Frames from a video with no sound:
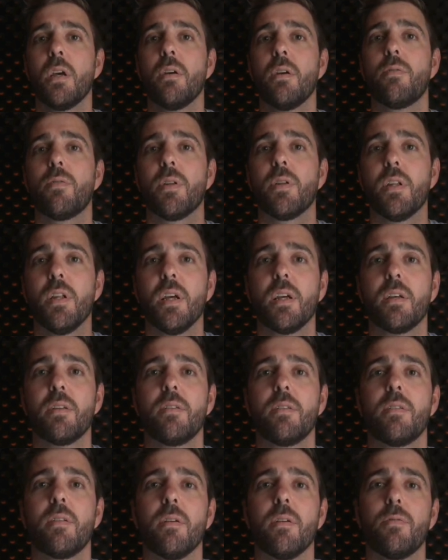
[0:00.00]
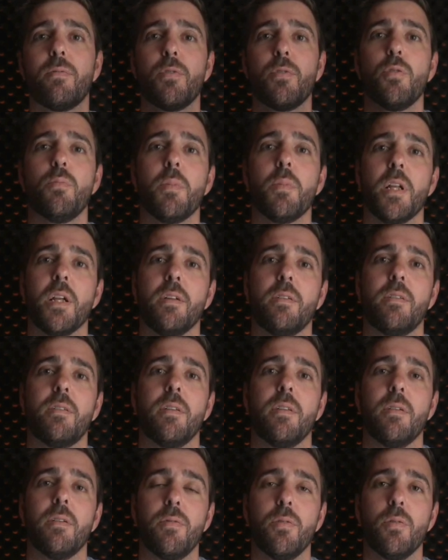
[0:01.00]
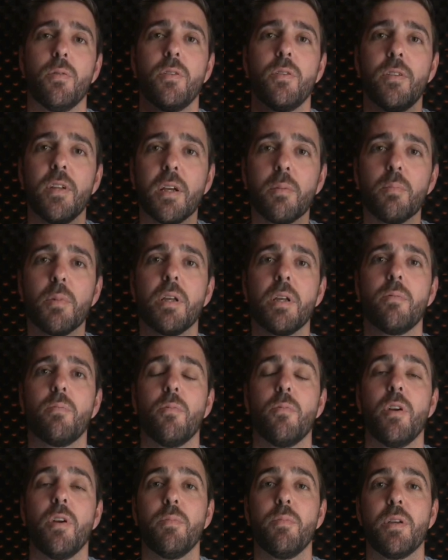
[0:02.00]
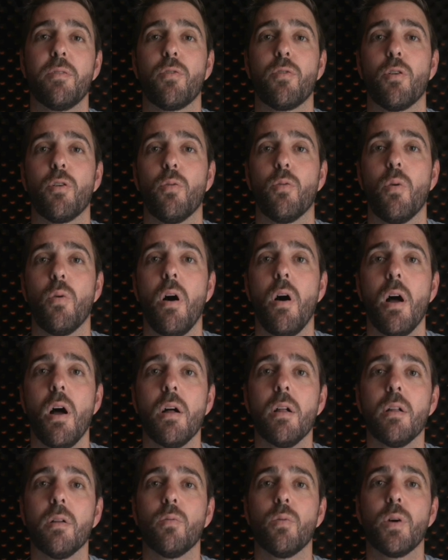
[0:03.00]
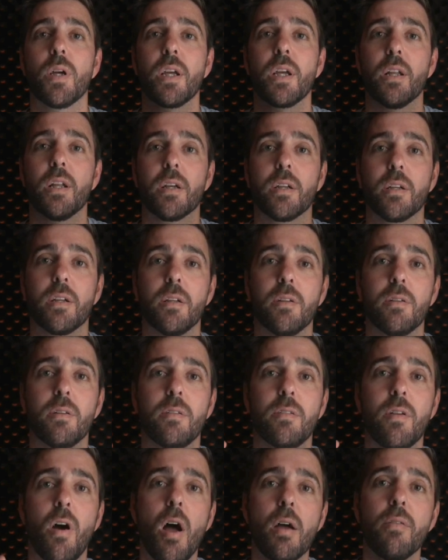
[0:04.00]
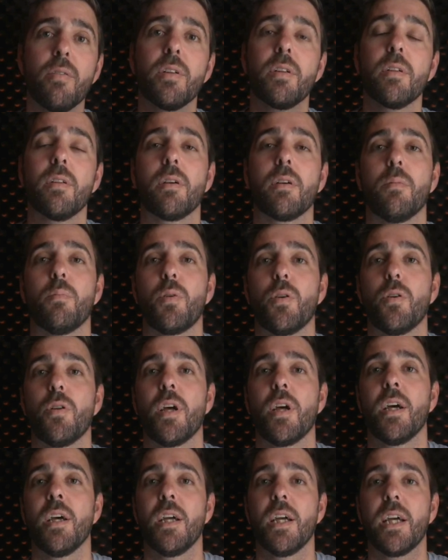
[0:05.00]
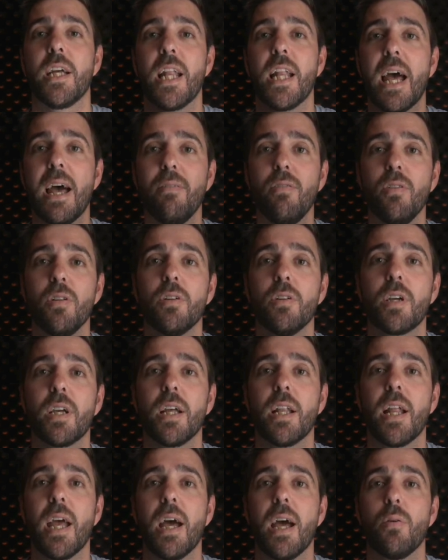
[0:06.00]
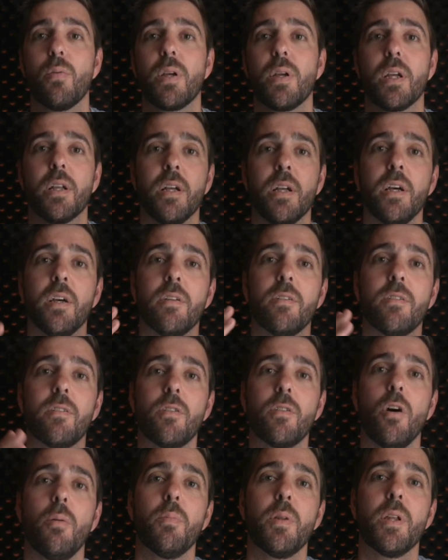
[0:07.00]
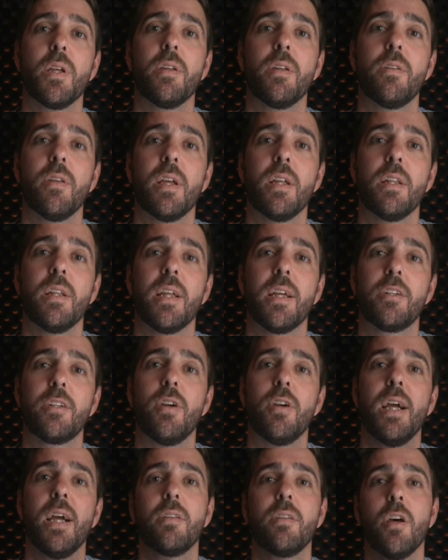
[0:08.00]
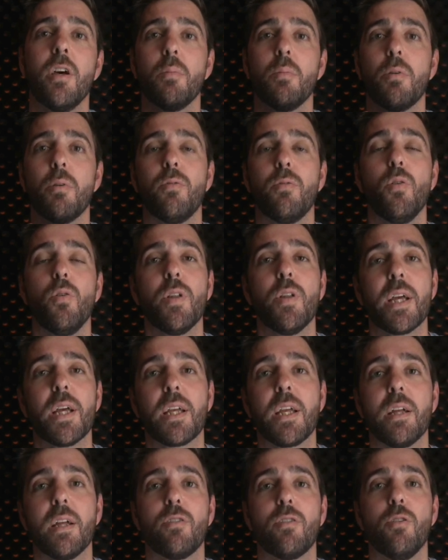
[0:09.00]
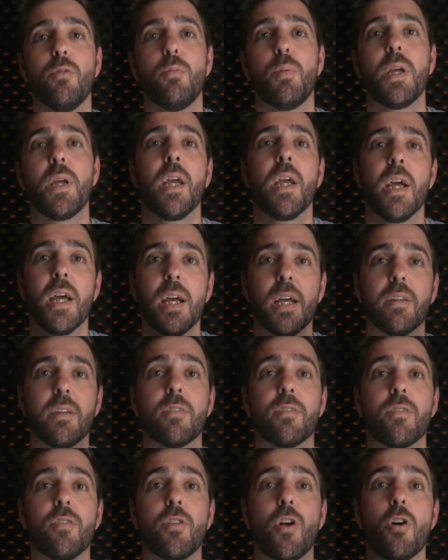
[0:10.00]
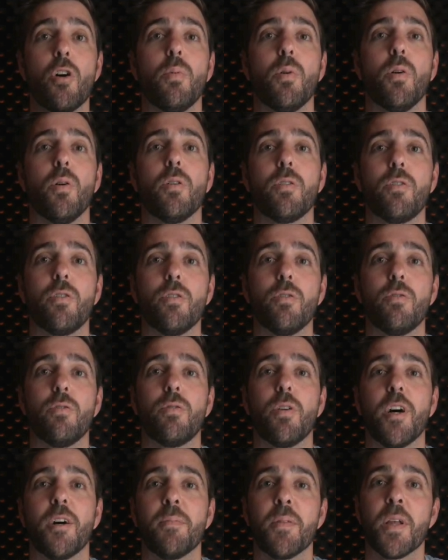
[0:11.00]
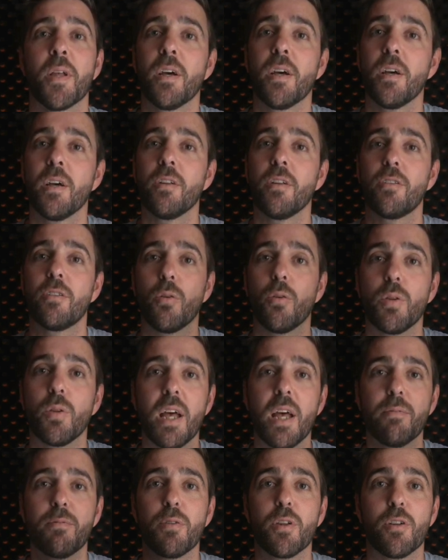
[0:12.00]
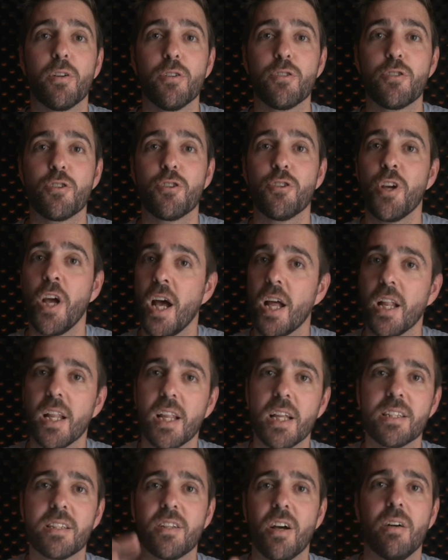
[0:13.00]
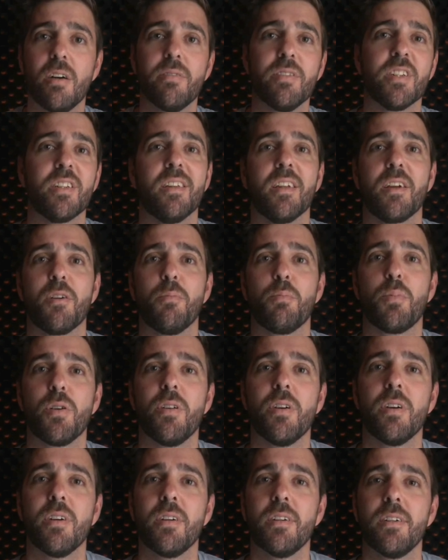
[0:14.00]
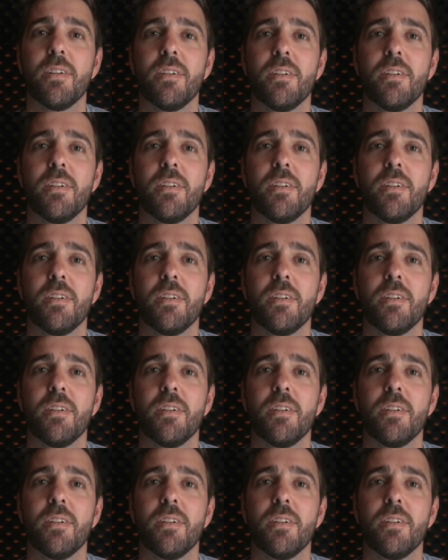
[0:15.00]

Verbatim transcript: for the next few minutes, if you will stick me with me for a while, we're going to dive into the computer and have a look at how we can stop these in their tracks before they get too big and snowball too far. So without further ado, let's dive into the computer.